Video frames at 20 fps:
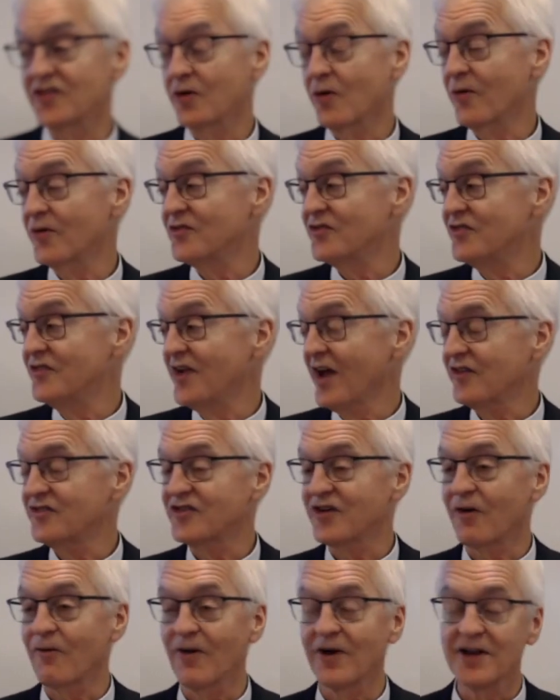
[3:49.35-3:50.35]
of course,
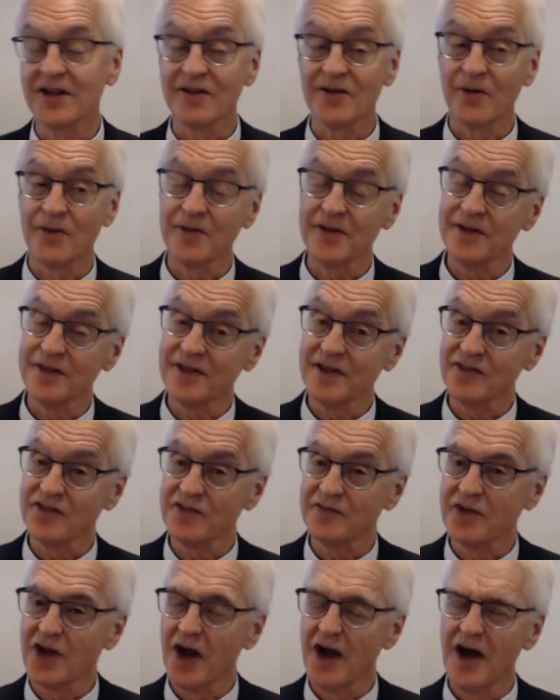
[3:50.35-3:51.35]
desecrating the holy things
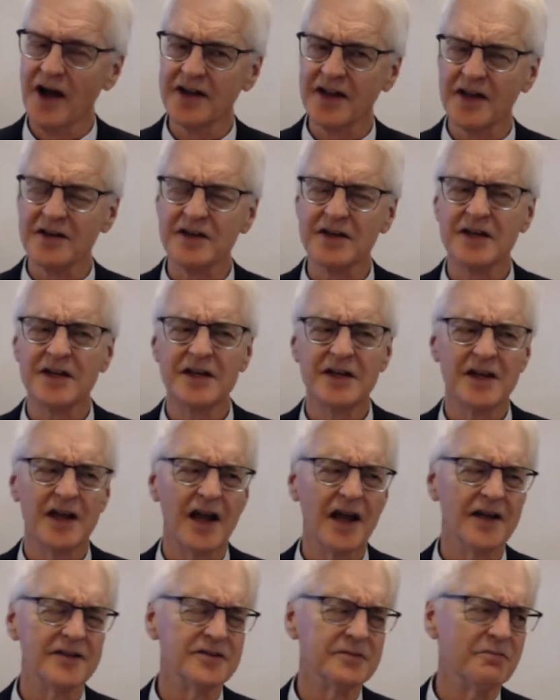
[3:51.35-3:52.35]
of God and,
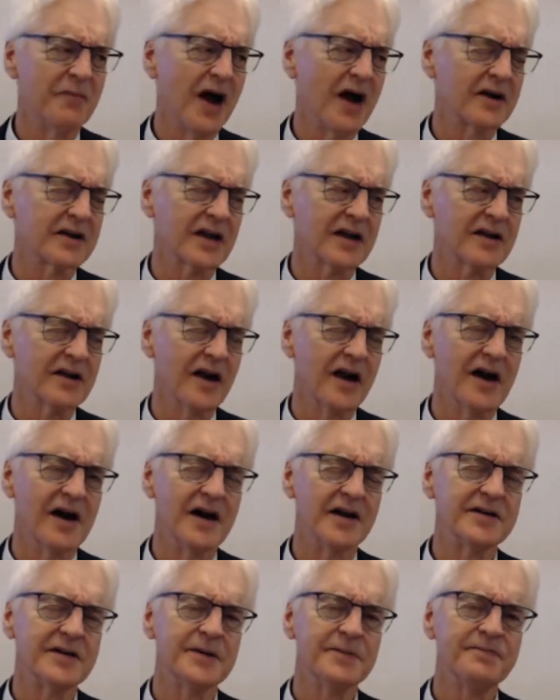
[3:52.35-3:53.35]
and mocking
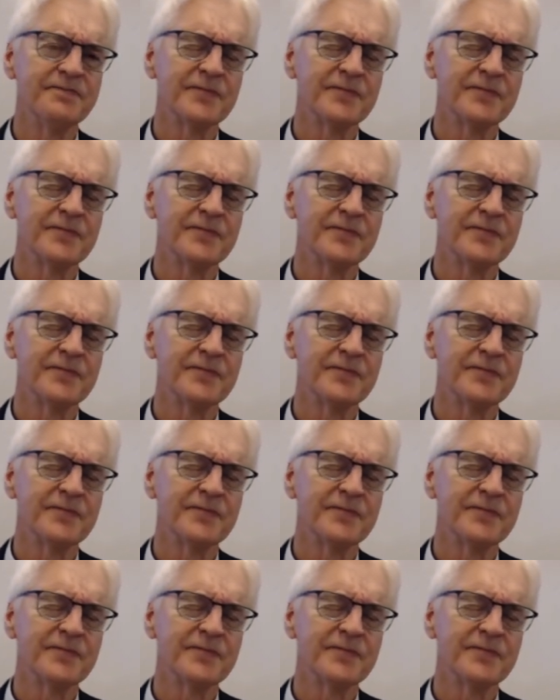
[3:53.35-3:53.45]
God.